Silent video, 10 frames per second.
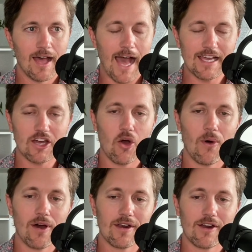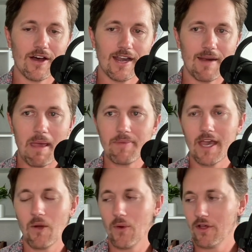I could go on, and maybe
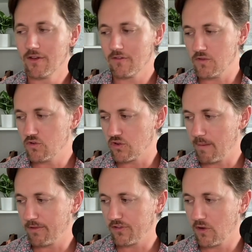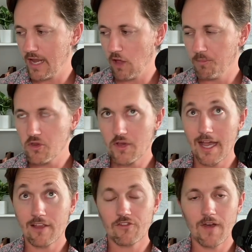I will in a future episode, helping you
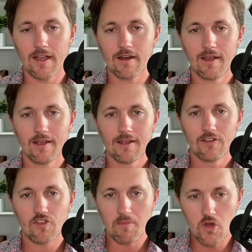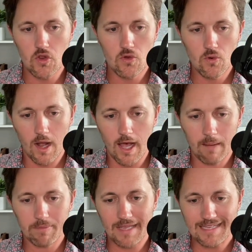guys find some new
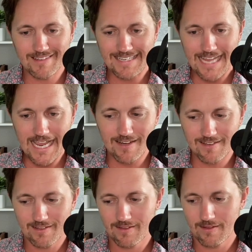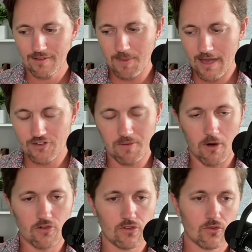up-to-date Spanish
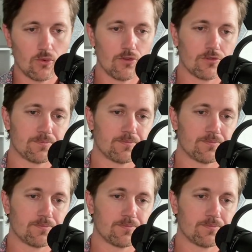immersion schools